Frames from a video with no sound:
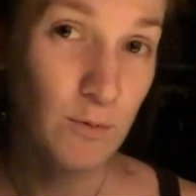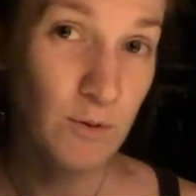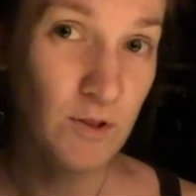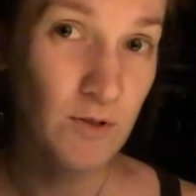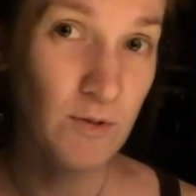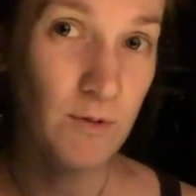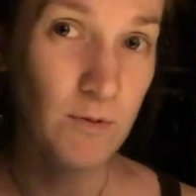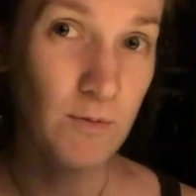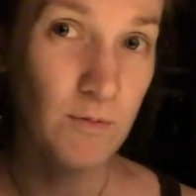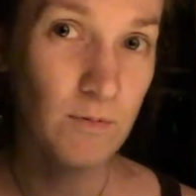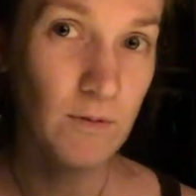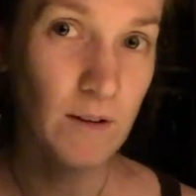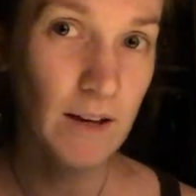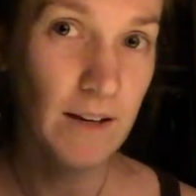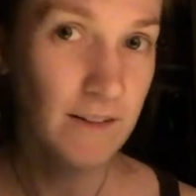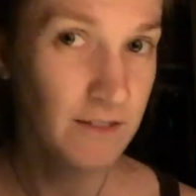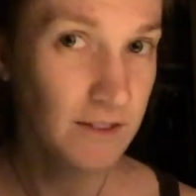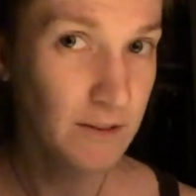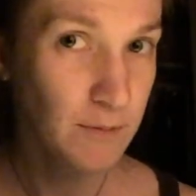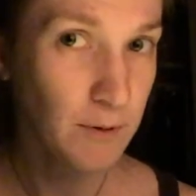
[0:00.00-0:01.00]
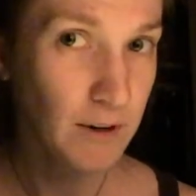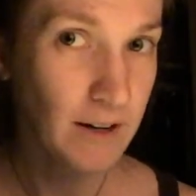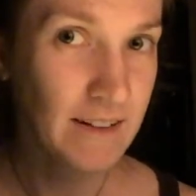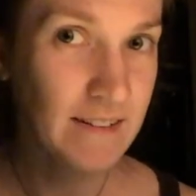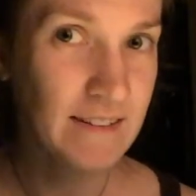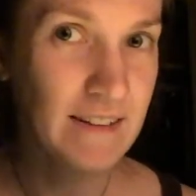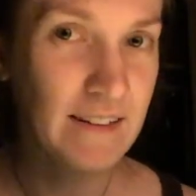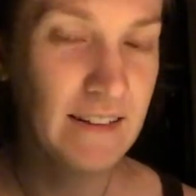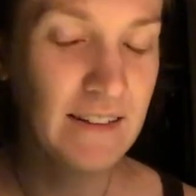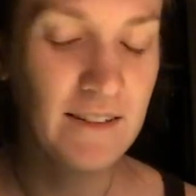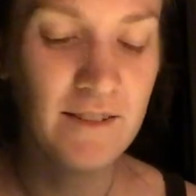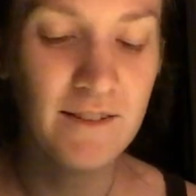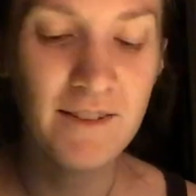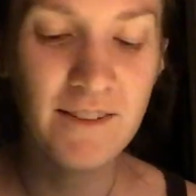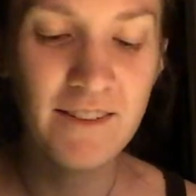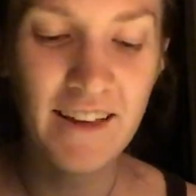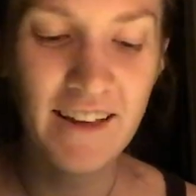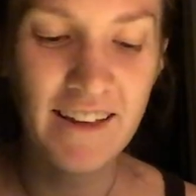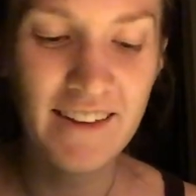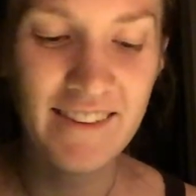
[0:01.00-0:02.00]
which was kind of surprising
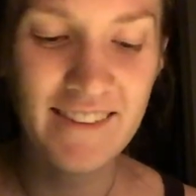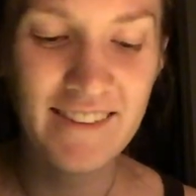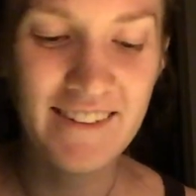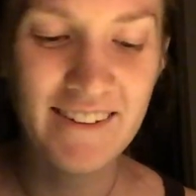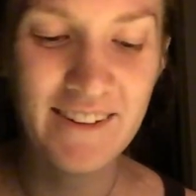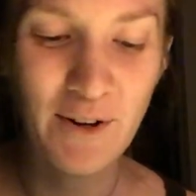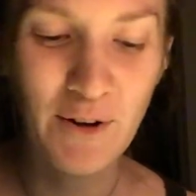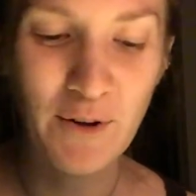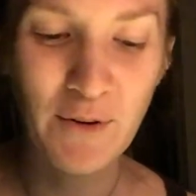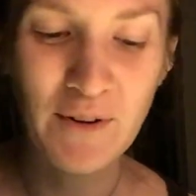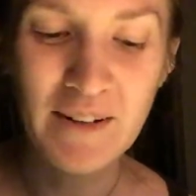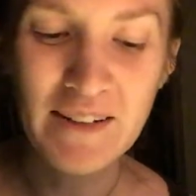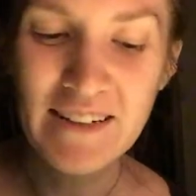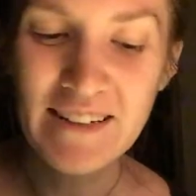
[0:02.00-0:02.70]
that, you know,